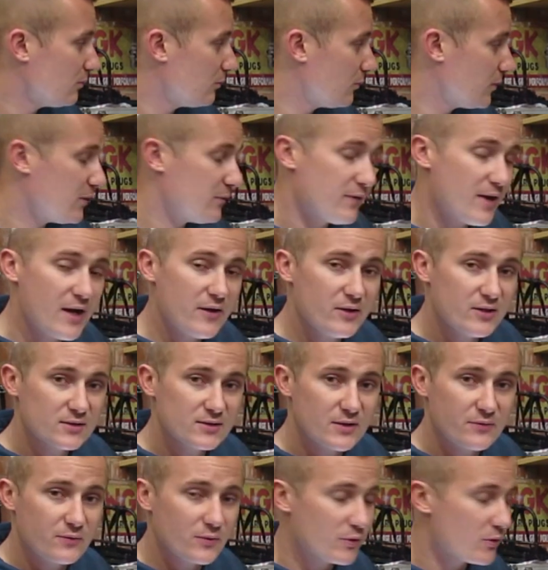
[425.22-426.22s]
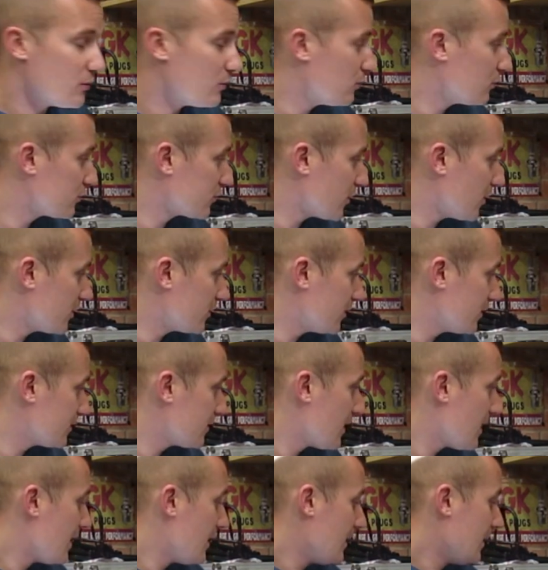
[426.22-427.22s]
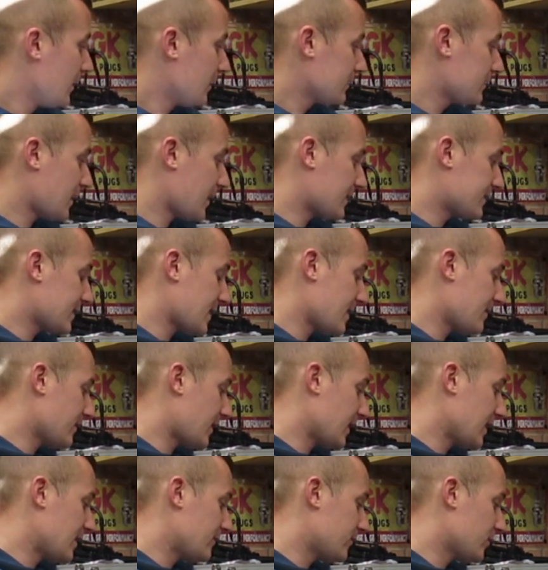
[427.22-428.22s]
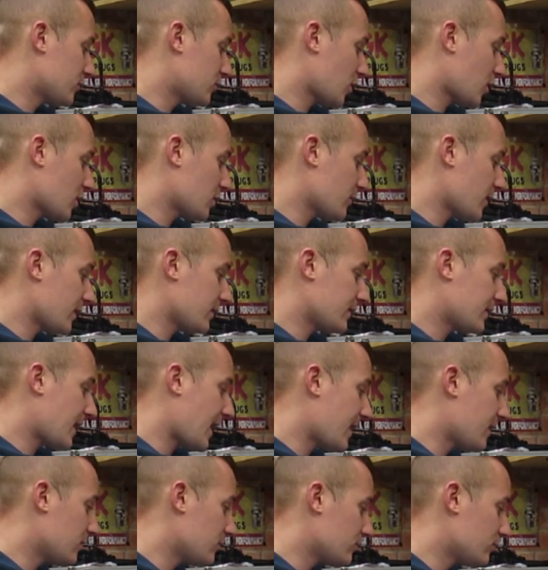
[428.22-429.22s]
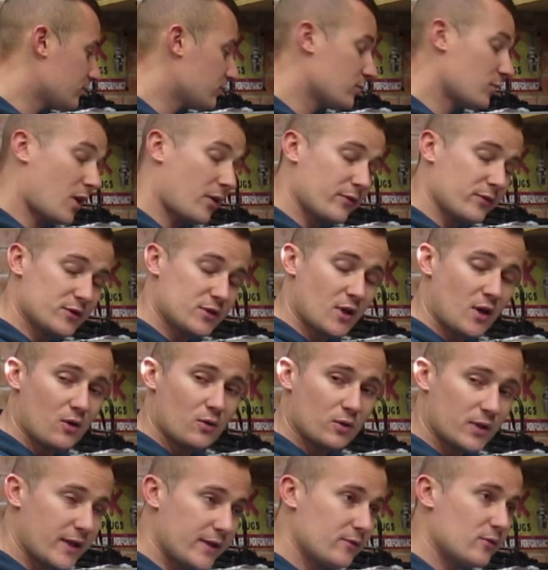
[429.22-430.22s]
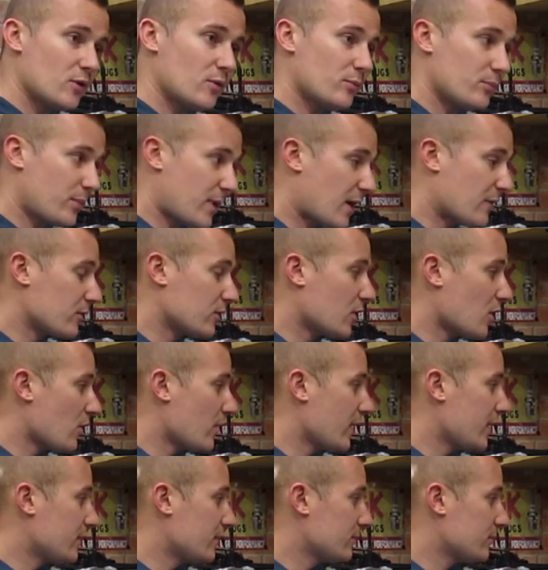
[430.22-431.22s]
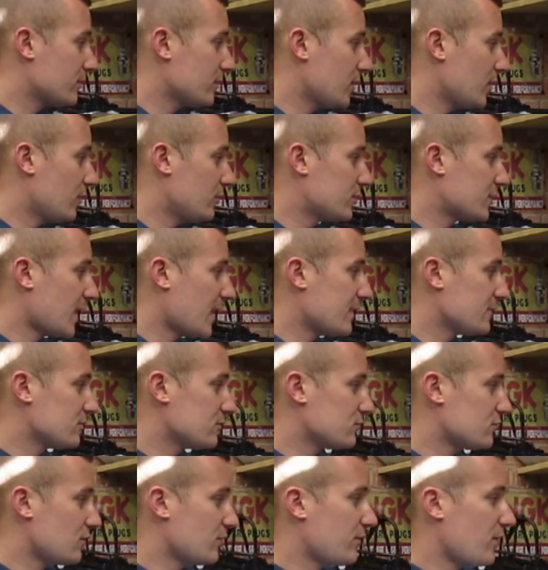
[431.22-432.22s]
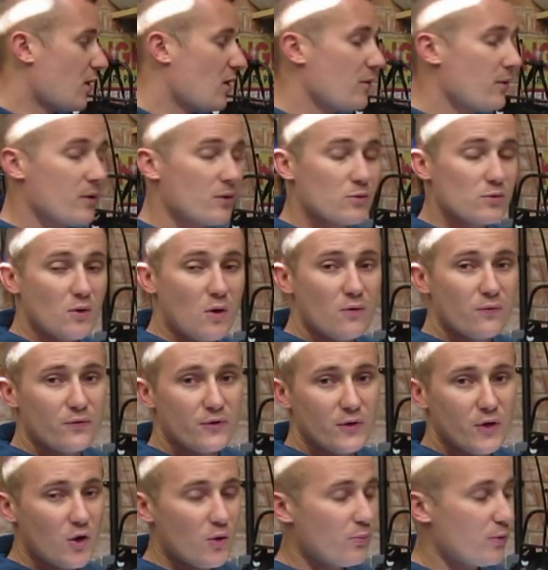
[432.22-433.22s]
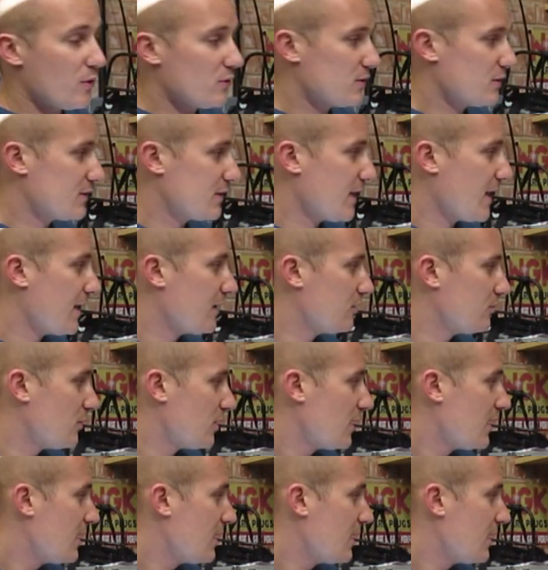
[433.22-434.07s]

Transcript: with various different Google searches. So like I say, I'll either document getting them obviously all cleaned up, powder coated, and tyres and stuff, or I'll go through the whole process of getting